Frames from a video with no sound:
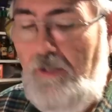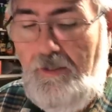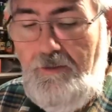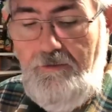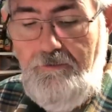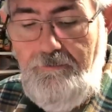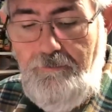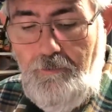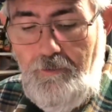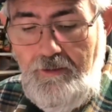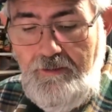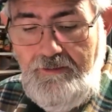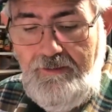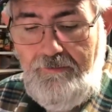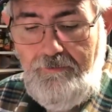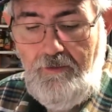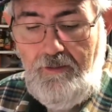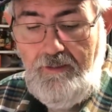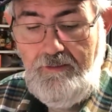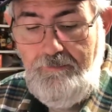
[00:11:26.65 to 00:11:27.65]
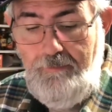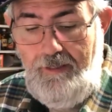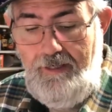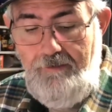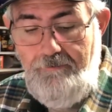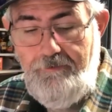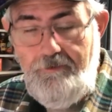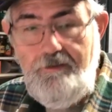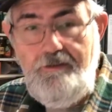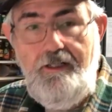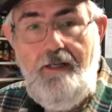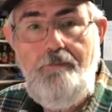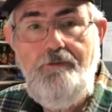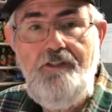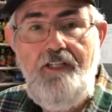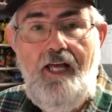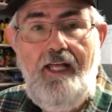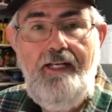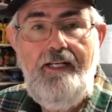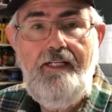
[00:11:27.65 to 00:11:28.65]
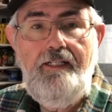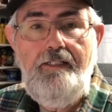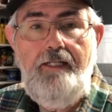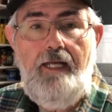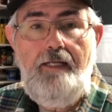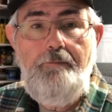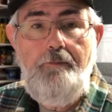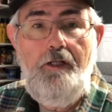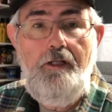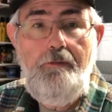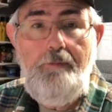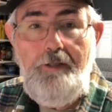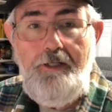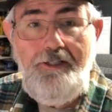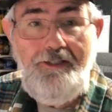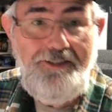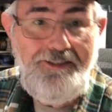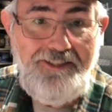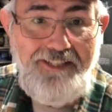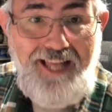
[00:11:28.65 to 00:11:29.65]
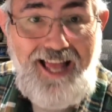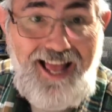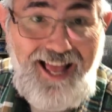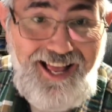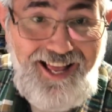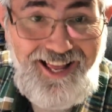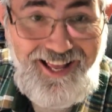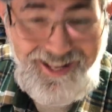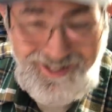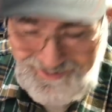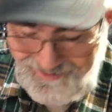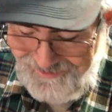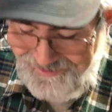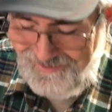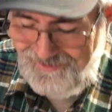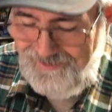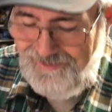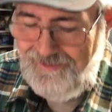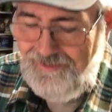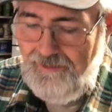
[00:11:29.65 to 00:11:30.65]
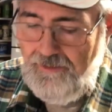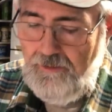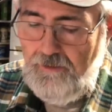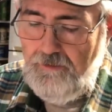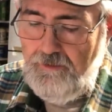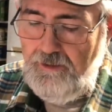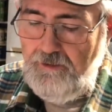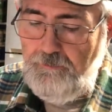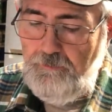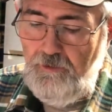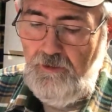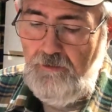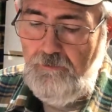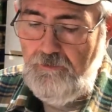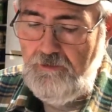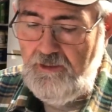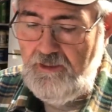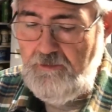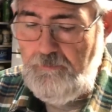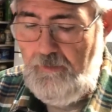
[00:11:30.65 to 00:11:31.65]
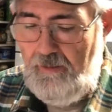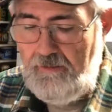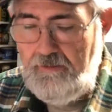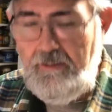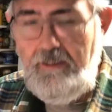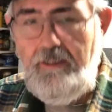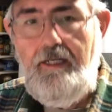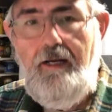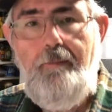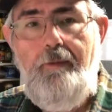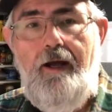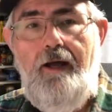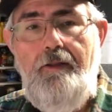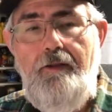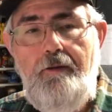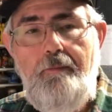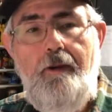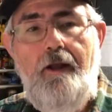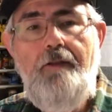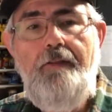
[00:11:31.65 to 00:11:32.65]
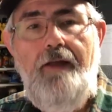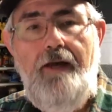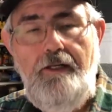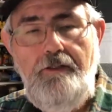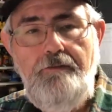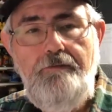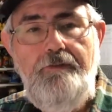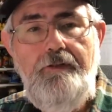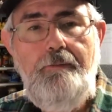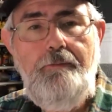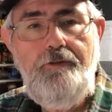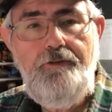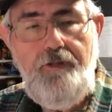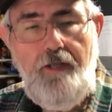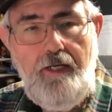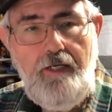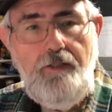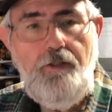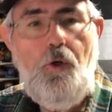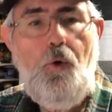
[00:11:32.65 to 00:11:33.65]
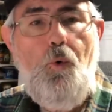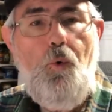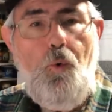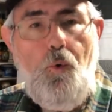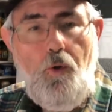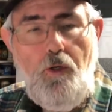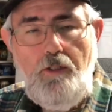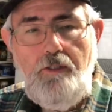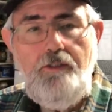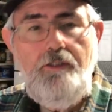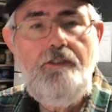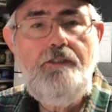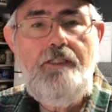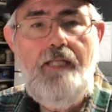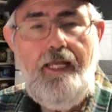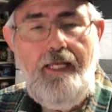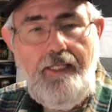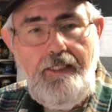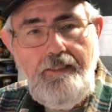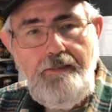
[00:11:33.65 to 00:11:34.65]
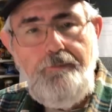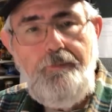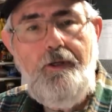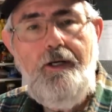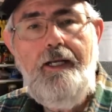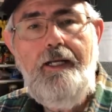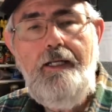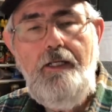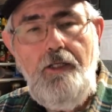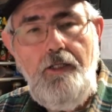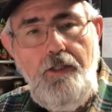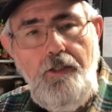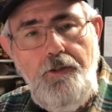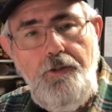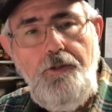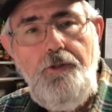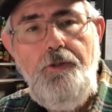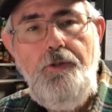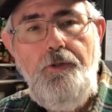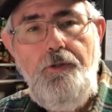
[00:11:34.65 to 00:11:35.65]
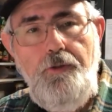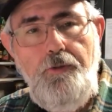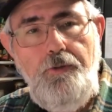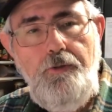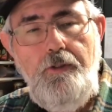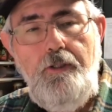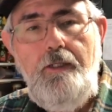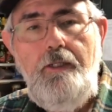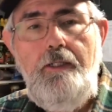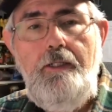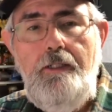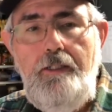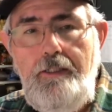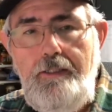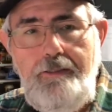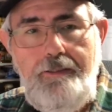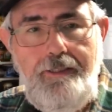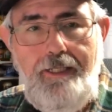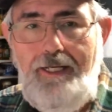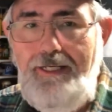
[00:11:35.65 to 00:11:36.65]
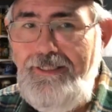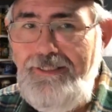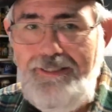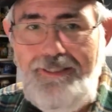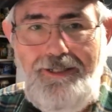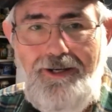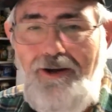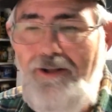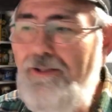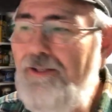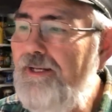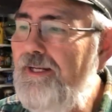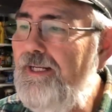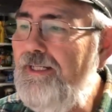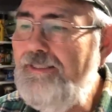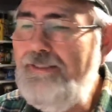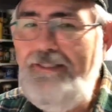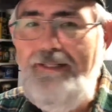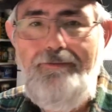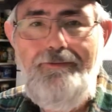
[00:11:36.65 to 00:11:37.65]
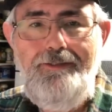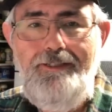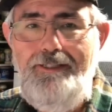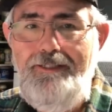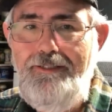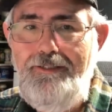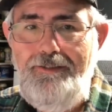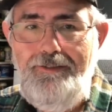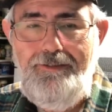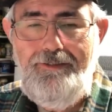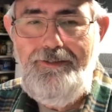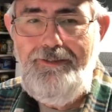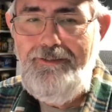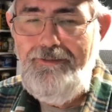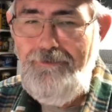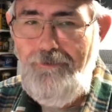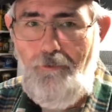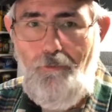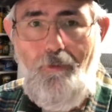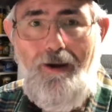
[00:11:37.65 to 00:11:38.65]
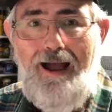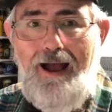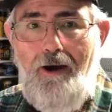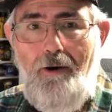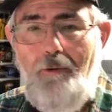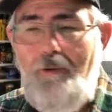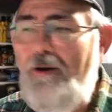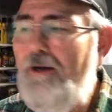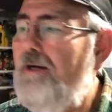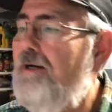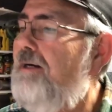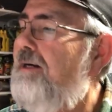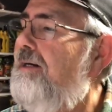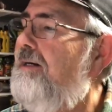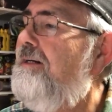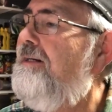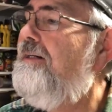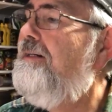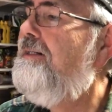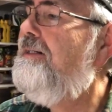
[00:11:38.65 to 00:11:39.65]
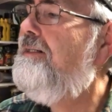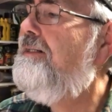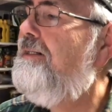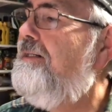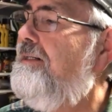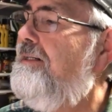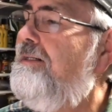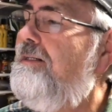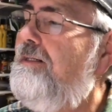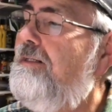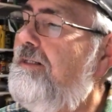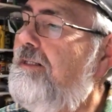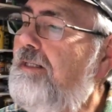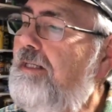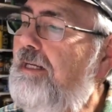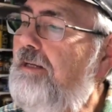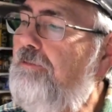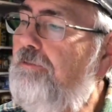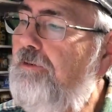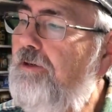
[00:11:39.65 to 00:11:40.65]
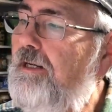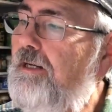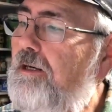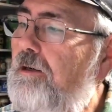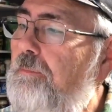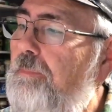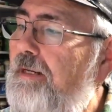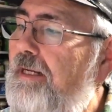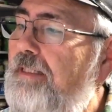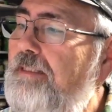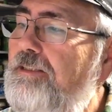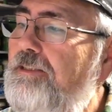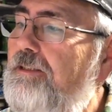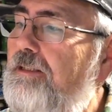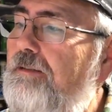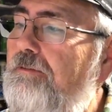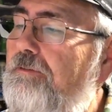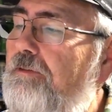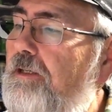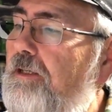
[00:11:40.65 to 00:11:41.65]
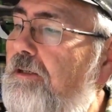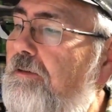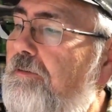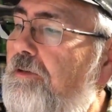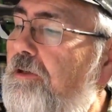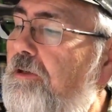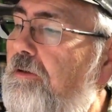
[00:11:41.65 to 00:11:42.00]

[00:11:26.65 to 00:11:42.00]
147 grains. It's made for subsonic 9mm. This bullet was expected to come out of there about 1,000 feet per second. Just taking his break. No, do. And calling ass 1,700. Wow. And Fred, our pants are on fire, have you